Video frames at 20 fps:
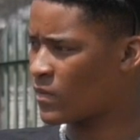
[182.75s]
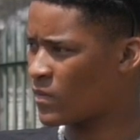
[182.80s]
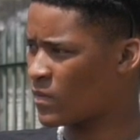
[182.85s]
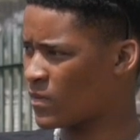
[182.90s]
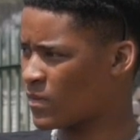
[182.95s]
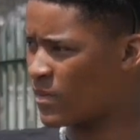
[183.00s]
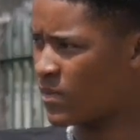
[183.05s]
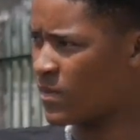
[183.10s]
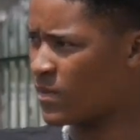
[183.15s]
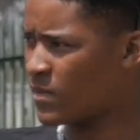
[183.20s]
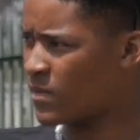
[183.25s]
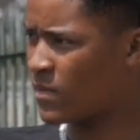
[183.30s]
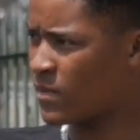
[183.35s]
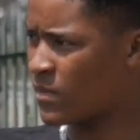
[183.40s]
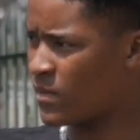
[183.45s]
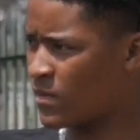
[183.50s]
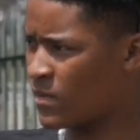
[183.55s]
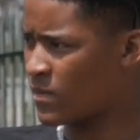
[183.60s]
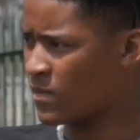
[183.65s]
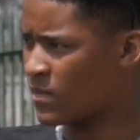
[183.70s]

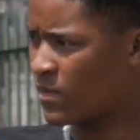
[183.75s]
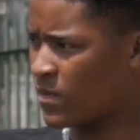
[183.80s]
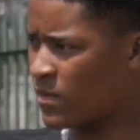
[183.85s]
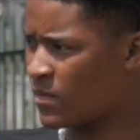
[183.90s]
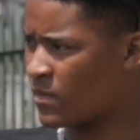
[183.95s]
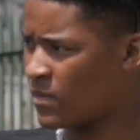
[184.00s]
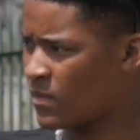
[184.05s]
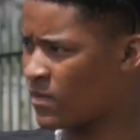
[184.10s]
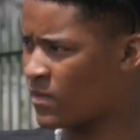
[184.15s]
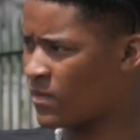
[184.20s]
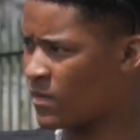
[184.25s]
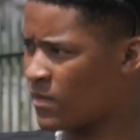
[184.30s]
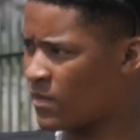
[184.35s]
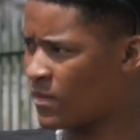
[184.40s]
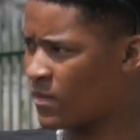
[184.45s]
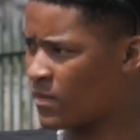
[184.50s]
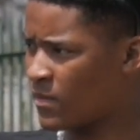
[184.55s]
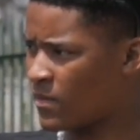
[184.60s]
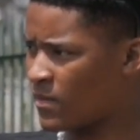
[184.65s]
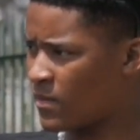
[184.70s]

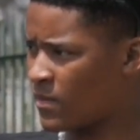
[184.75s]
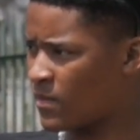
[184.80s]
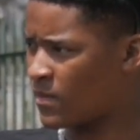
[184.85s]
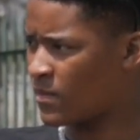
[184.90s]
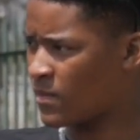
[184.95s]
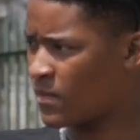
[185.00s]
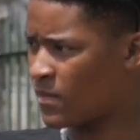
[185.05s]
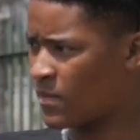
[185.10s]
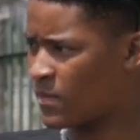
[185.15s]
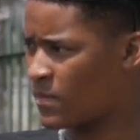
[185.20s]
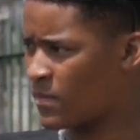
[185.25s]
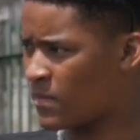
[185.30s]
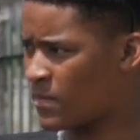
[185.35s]
No words are spoken by the person on screen.